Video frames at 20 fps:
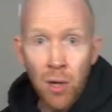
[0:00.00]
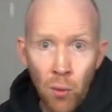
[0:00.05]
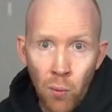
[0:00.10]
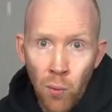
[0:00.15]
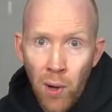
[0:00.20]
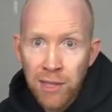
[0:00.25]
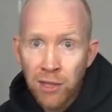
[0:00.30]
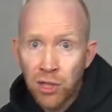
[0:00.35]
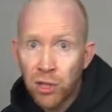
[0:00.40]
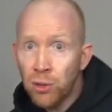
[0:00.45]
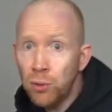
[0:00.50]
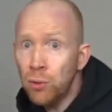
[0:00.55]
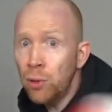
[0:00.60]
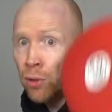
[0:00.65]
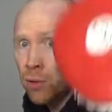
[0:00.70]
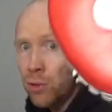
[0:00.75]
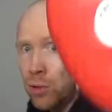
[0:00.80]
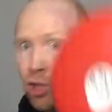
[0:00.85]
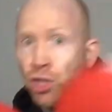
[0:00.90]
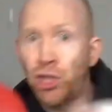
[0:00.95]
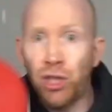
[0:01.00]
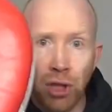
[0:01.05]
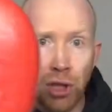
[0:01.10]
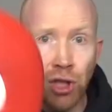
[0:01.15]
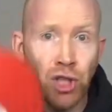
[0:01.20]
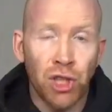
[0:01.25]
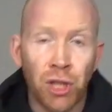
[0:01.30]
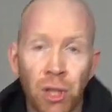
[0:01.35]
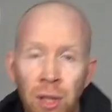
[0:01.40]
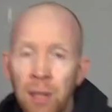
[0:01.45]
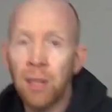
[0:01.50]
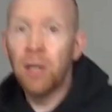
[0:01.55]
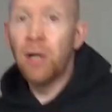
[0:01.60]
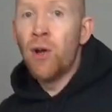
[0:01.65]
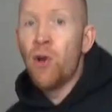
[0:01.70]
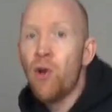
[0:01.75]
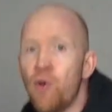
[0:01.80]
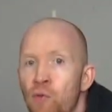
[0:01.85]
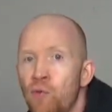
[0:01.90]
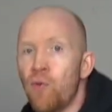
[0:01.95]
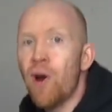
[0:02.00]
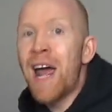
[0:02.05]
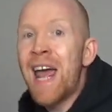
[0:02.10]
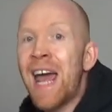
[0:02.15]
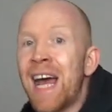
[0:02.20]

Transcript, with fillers: One, two, ish, ish. Right